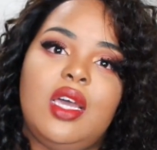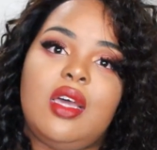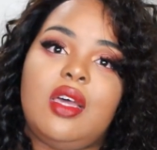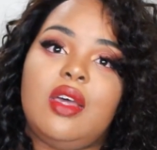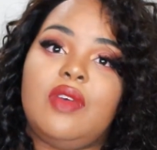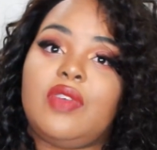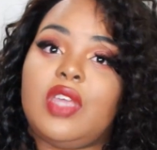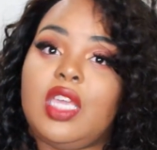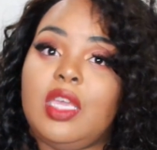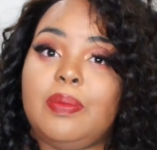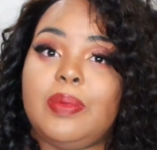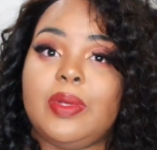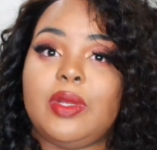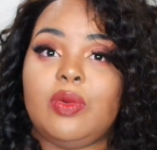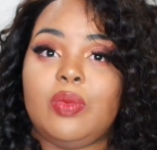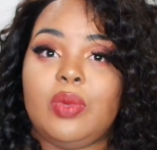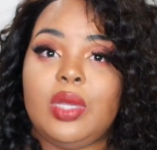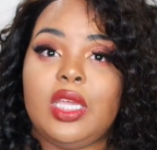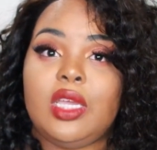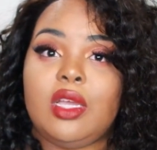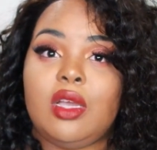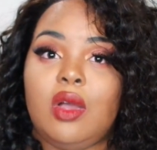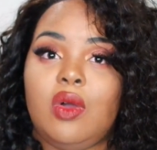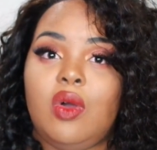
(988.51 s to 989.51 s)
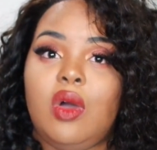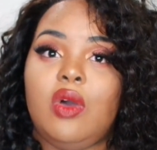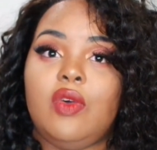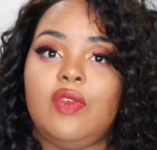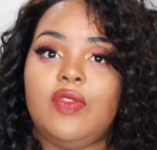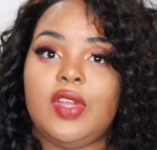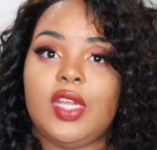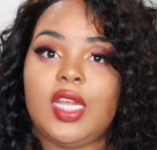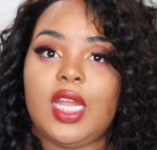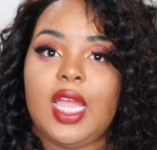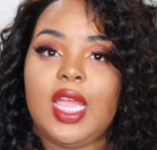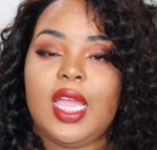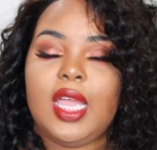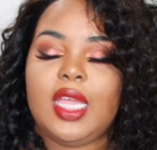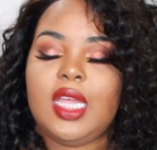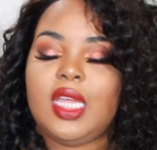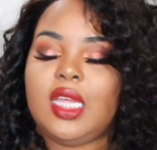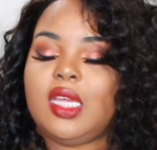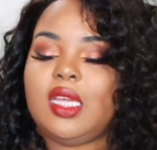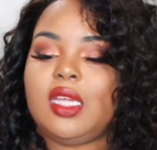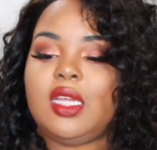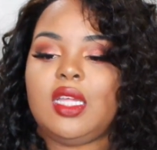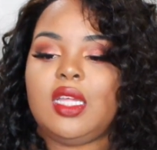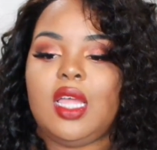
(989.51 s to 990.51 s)
of keeping a wig on
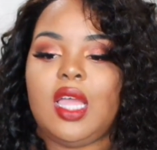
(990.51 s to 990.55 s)
overnight